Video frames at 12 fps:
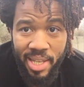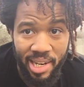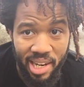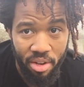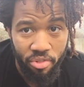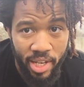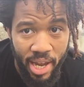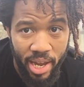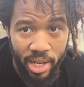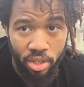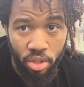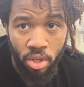left
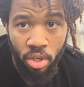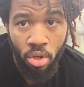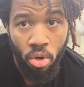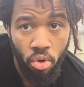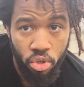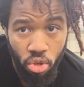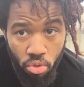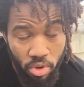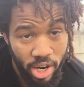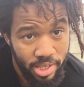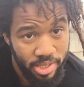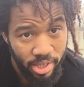hand on your
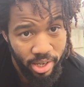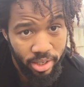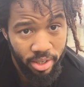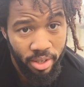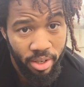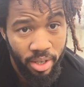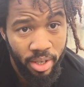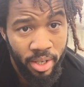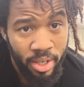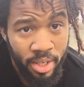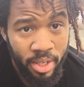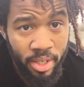right side
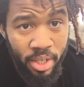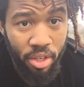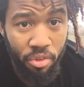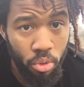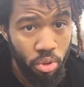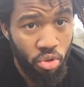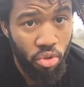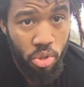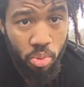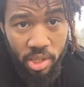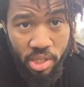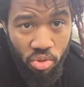if you want to
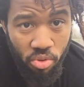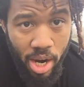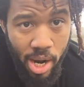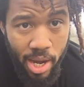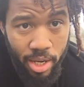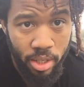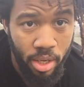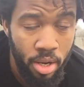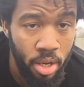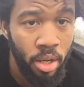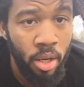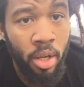cross with this right hand
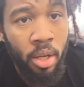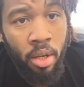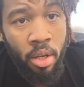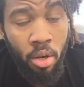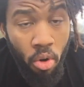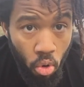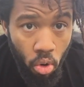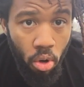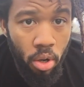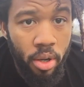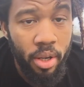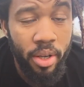or
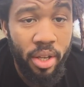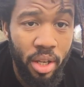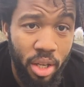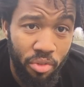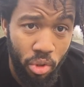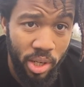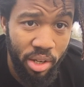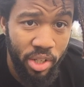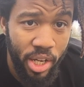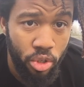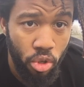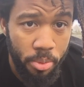if your left
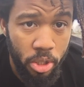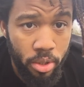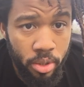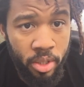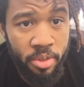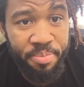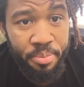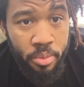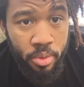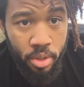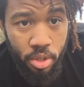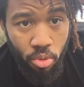hand dominant
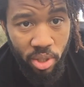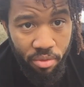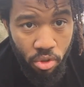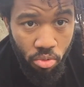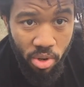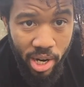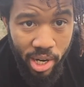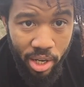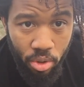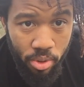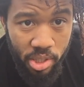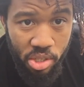you'll leave your right
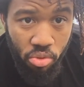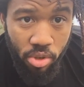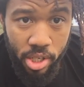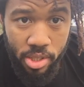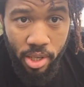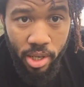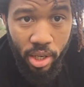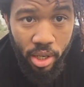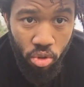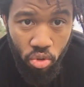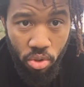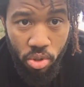hand on this right side
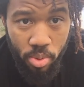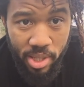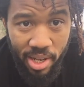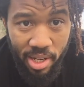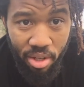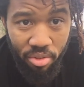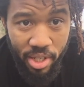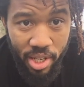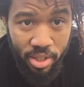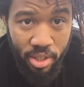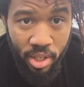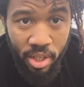and cross with that left hand,
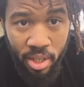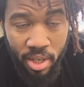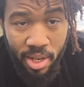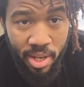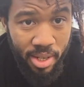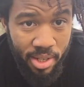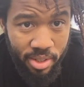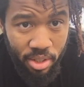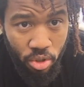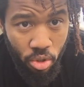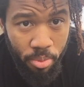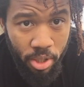the
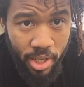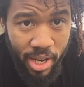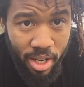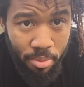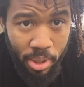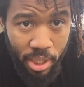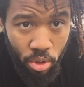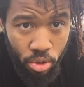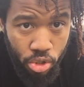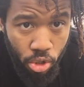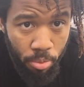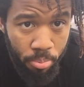dominant hand being on
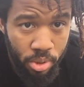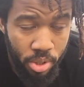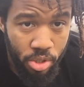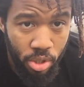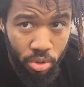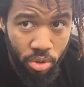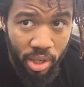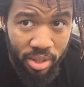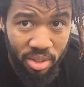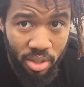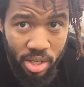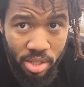top. So I'll do that
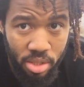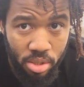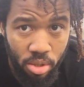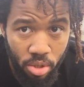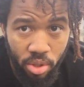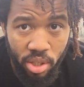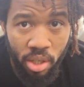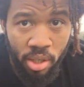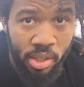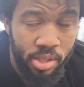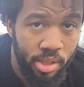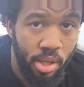nice and slowly to